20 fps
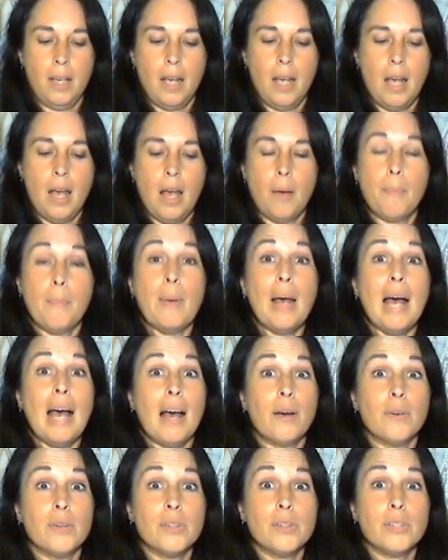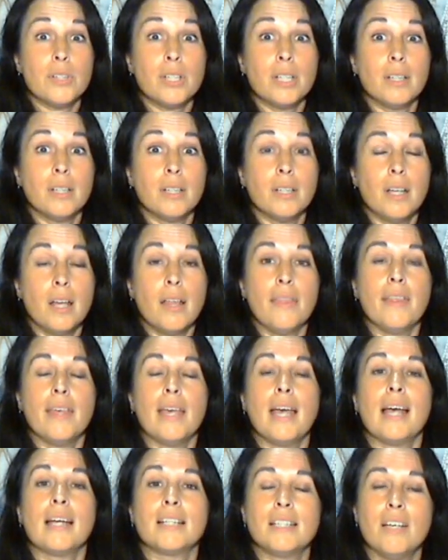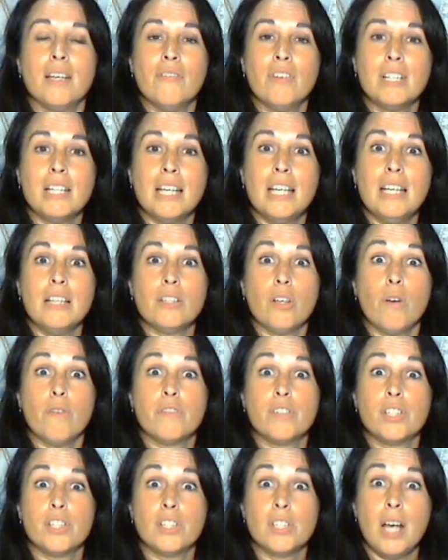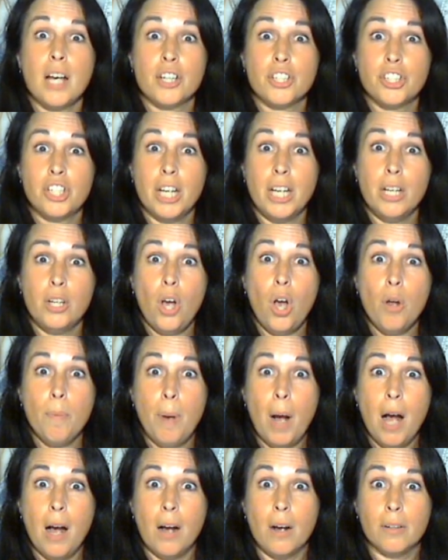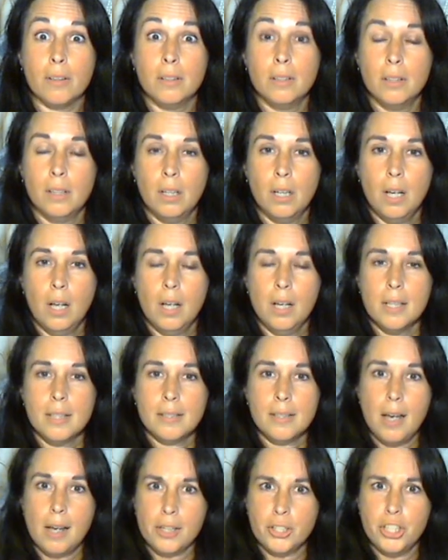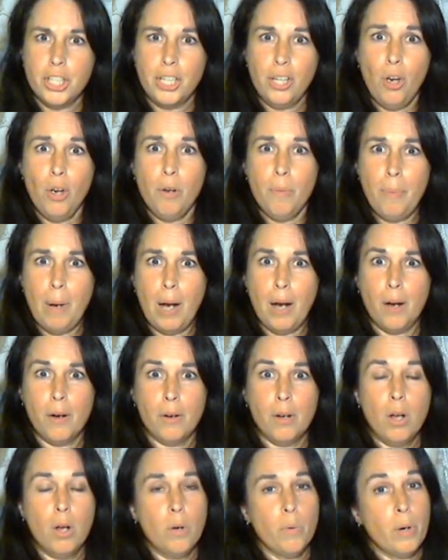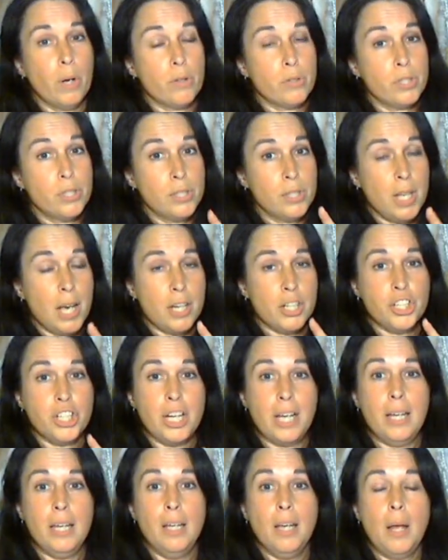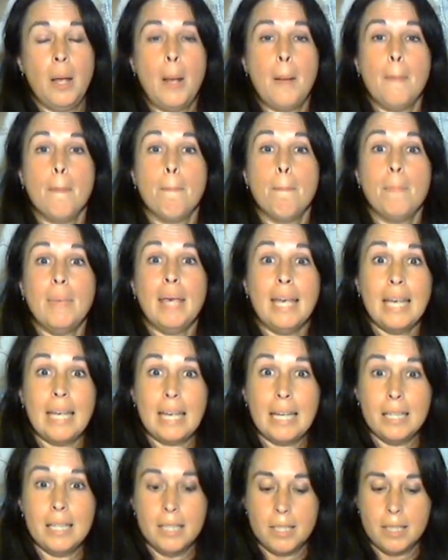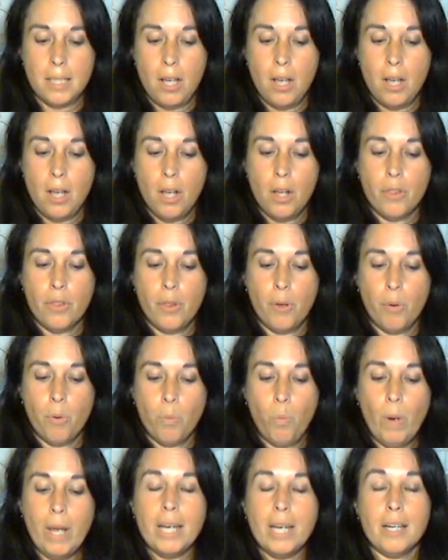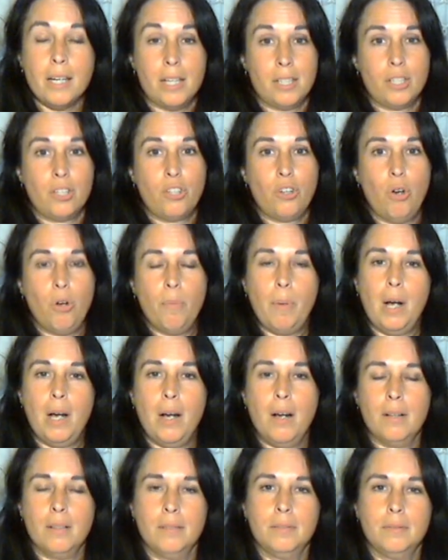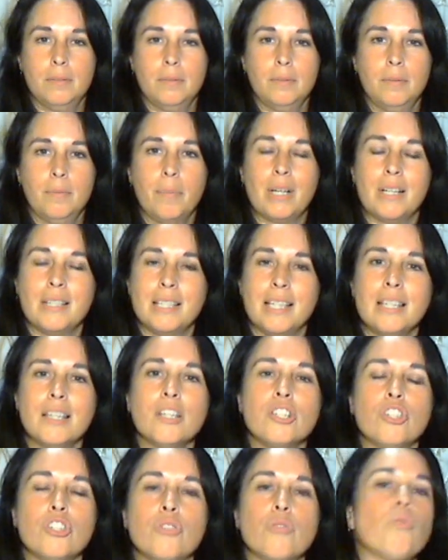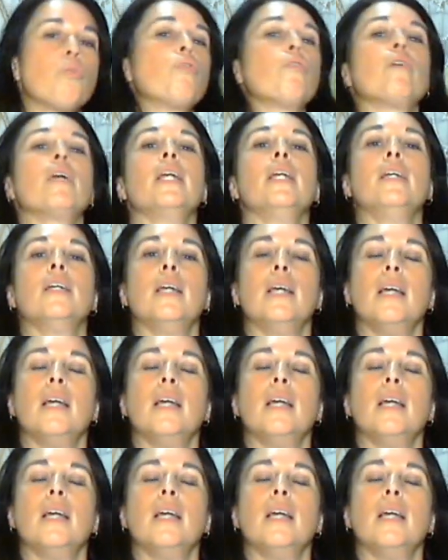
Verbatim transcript: about the activities of Sakshi Gopal. Sakshi Gopal. Well, Sakshi means the witness Gopal because in this story,